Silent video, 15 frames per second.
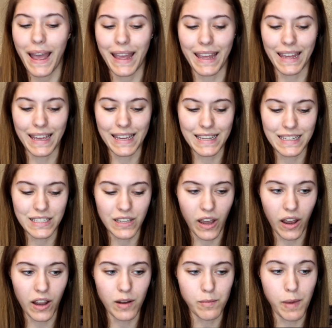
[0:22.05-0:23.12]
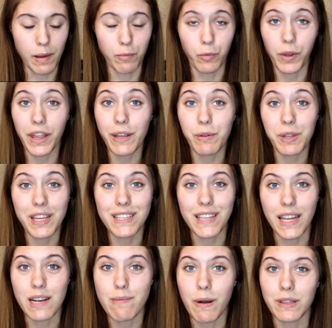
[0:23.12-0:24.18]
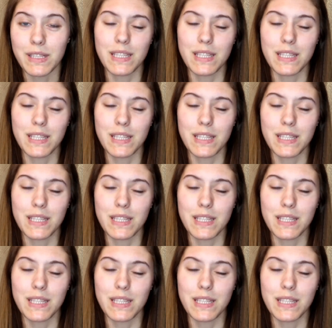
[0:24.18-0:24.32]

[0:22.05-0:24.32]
and I'm really excited about